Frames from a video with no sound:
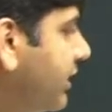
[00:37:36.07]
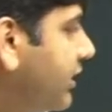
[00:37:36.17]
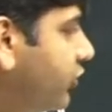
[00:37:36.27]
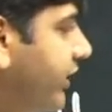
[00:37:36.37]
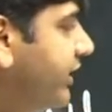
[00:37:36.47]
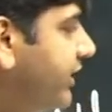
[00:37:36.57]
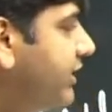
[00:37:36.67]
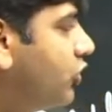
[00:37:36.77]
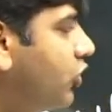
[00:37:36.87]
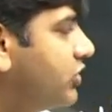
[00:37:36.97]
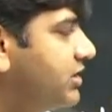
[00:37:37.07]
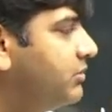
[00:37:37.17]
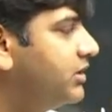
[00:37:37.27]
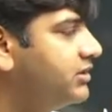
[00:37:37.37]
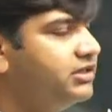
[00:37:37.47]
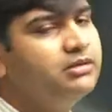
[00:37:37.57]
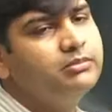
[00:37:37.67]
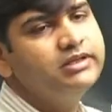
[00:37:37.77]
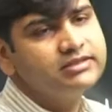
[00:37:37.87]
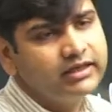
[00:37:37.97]
20 clause number 3,
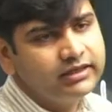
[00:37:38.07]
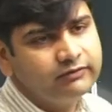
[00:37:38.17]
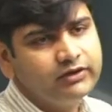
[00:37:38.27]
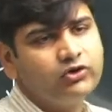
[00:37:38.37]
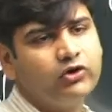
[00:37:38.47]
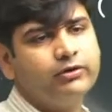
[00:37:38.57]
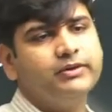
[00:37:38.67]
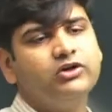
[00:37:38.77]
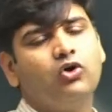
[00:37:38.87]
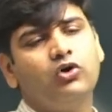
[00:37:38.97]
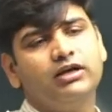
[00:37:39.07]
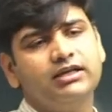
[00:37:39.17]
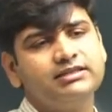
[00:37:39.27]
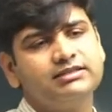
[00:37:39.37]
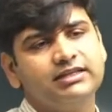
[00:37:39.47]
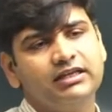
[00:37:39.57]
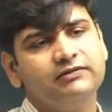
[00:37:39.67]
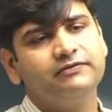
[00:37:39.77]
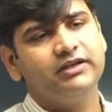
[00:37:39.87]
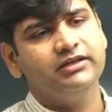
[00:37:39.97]
means that will not be called as
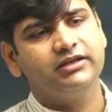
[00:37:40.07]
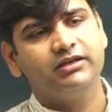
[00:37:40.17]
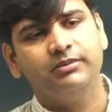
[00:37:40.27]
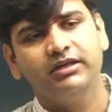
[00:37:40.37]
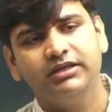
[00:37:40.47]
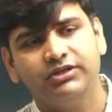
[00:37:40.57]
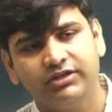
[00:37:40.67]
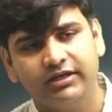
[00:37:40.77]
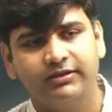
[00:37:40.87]
self-incrimination.